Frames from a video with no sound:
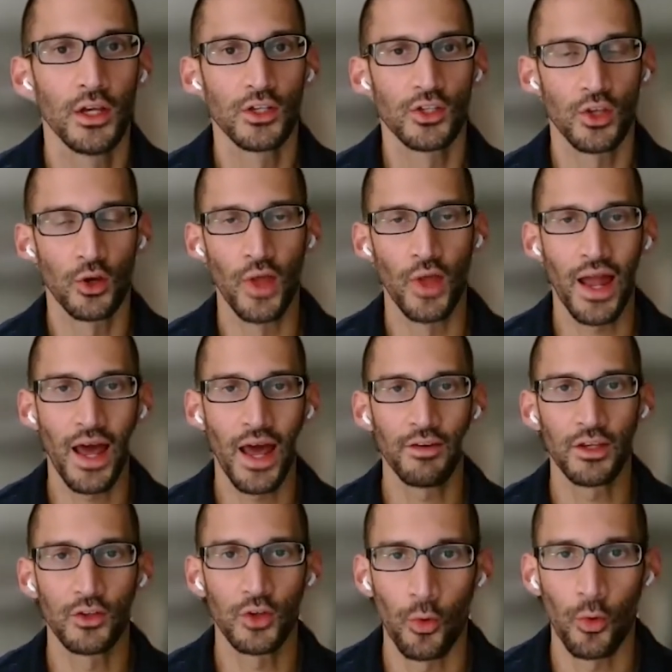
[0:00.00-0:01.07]
So not
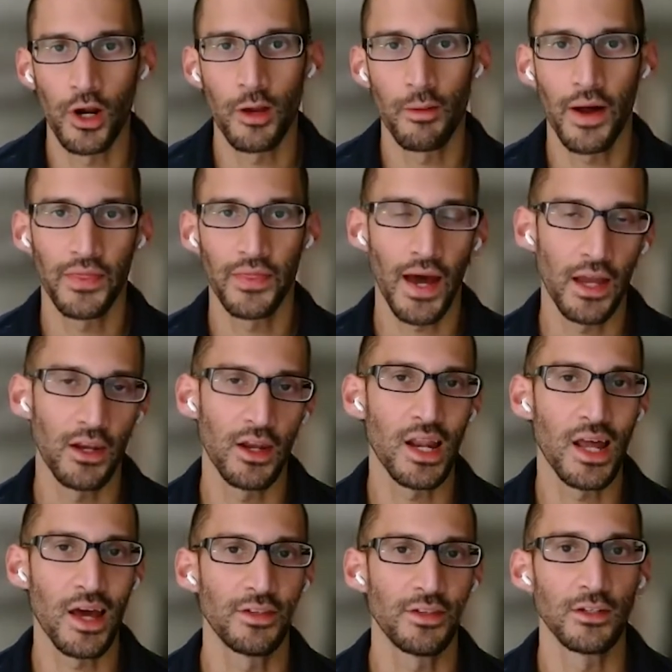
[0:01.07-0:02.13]
having to worry about that,
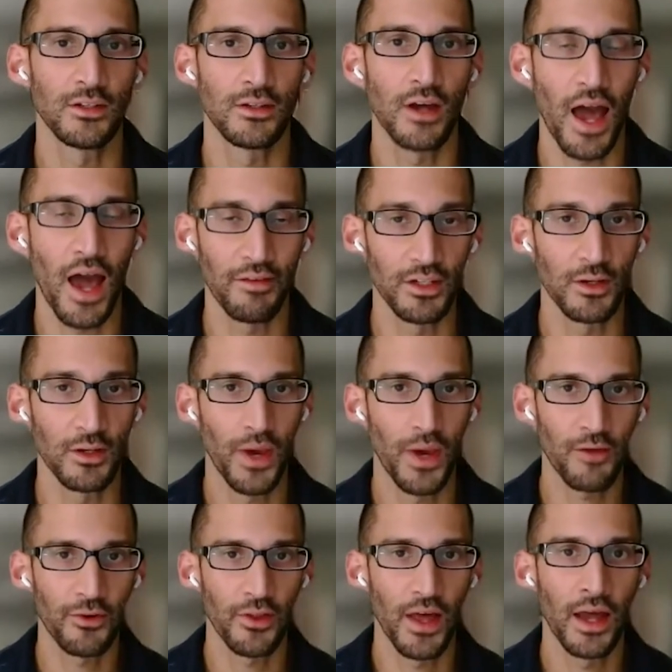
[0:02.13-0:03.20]
not having to
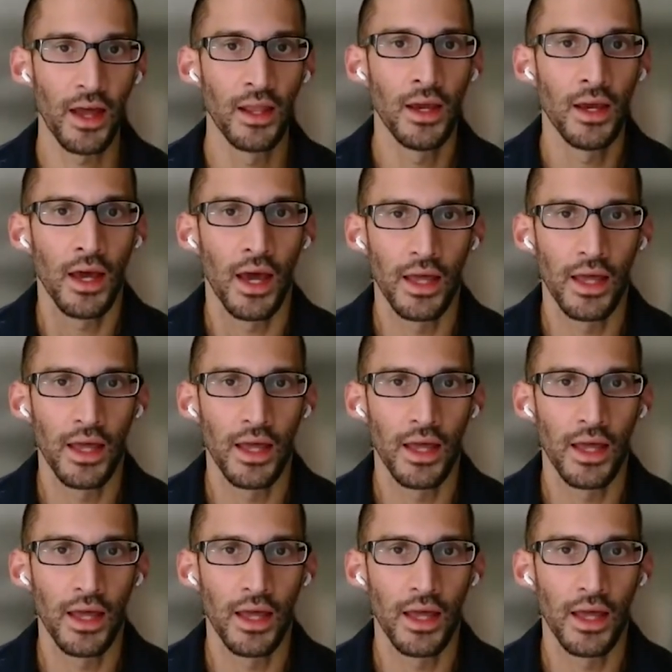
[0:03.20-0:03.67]
pay for that.